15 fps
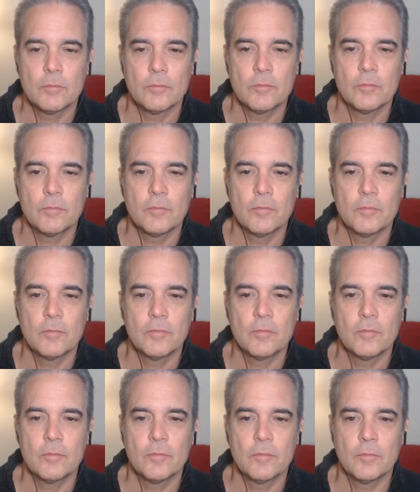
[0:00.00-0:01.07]

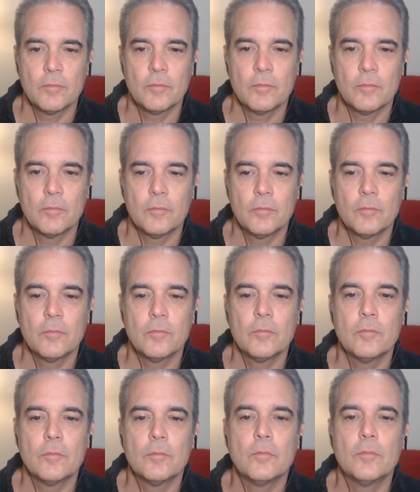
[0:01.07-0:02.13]

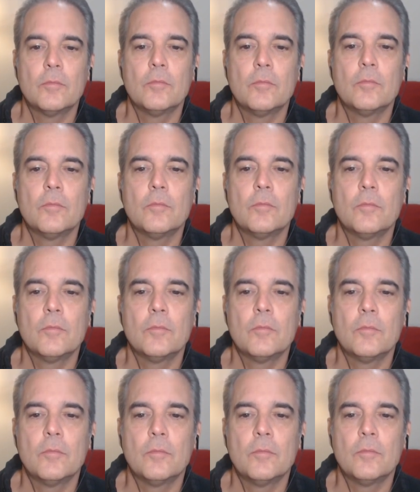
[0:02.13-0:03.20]

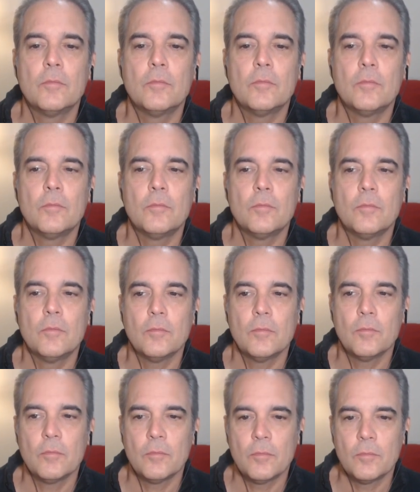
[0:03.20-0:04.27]

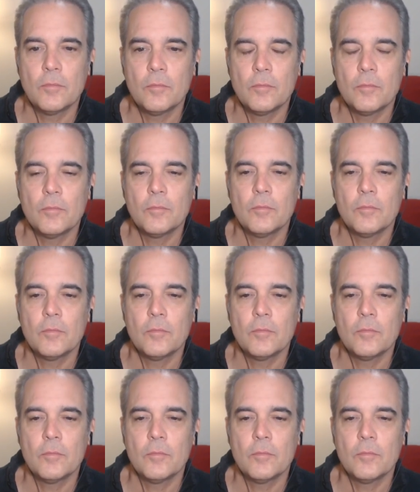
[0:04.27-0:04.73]
This person isn't speaking.